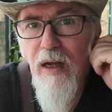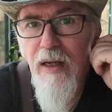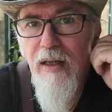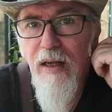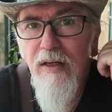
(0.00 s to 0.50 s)

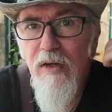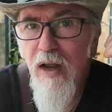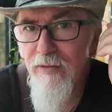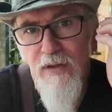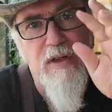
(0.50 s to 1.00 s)
and then you
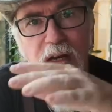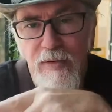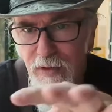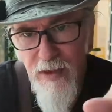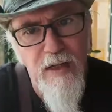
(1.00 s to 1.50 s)
have to get
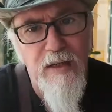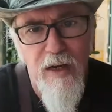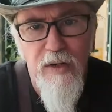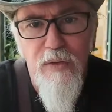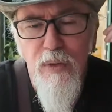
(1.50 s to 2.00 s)
everything
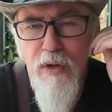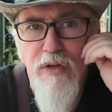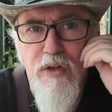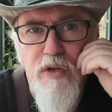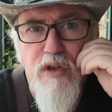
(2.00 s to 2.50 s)
done through all
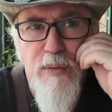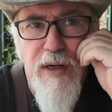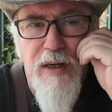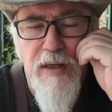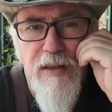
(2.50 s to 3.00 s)
your social
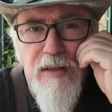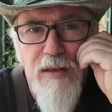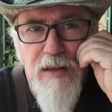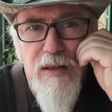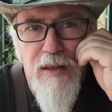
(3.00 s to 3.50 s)
media
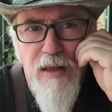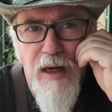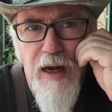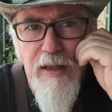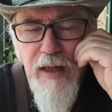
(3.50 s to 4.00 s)

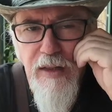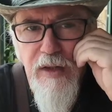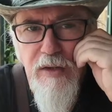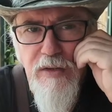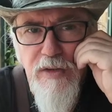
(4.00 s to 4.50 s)
and
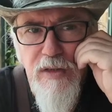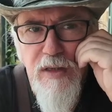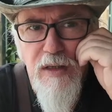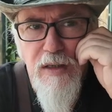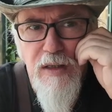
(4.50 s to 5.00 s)
then there's
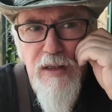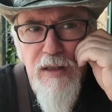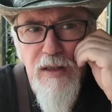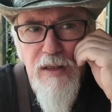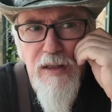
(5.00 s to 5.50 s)

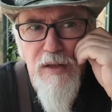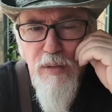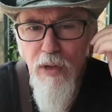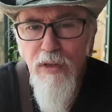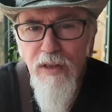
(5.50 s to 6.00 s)

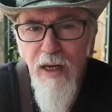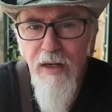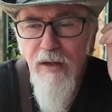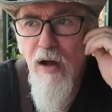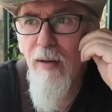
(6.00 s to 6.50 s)
throughout the
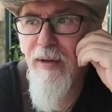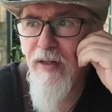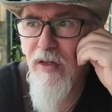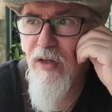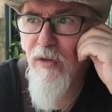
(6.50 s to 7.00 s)
day
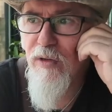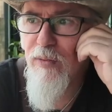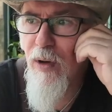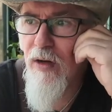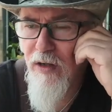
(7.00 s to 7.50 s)
comments that you're
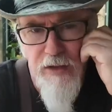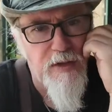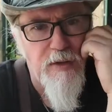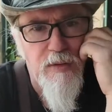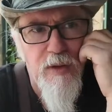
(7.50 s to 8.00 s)
responding
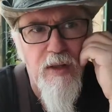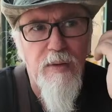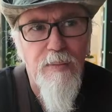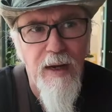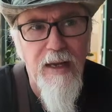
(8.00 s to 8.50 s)
to and
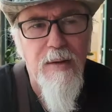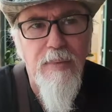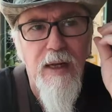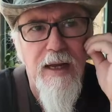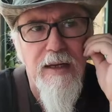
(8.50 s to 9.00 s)
then
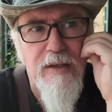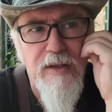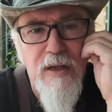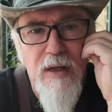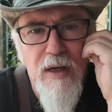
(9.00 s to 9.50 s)
making
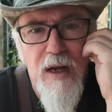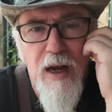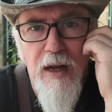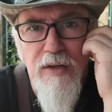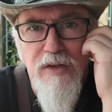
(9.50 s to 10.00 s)
plans.
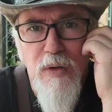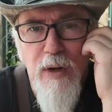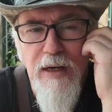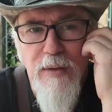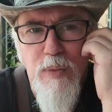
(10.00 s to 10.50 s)
And
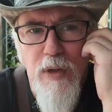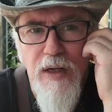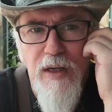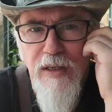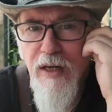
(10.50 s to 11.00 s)
so I end up
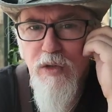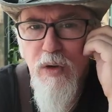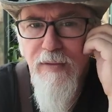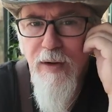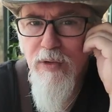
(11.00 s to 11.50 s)
working 10 to
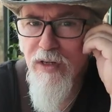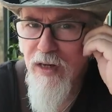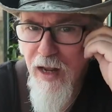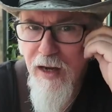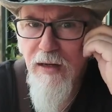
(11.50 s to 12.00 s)
12 hours
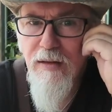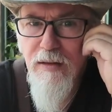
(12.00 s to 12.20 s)
a day,